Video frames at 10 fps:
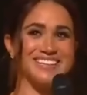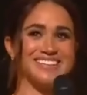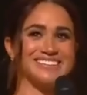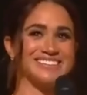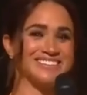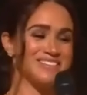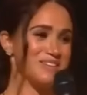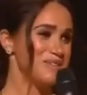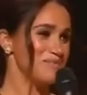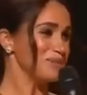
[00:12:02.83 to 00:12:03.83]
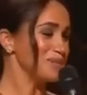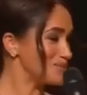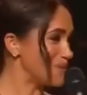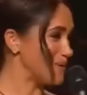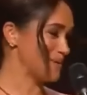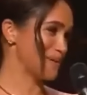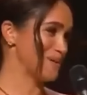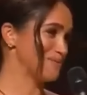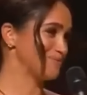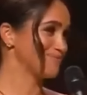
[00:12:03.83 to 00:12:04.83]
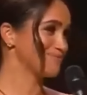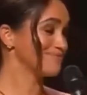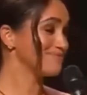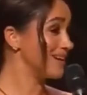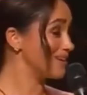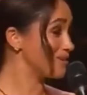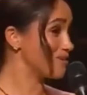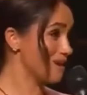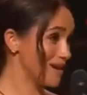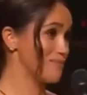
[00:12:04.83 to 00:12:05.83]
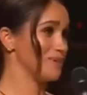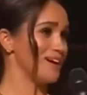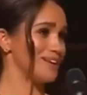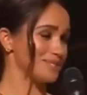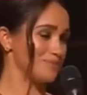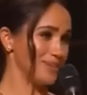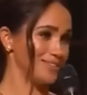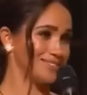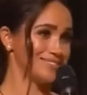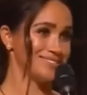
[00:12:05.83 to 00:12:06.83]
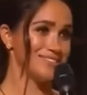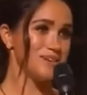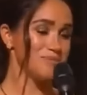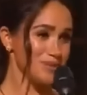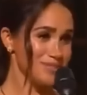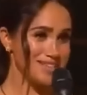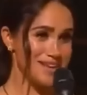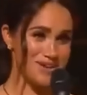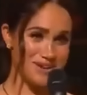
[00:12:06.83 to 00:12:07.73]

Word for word: remains steadfast, reinforcing the notion that their actions will ultimately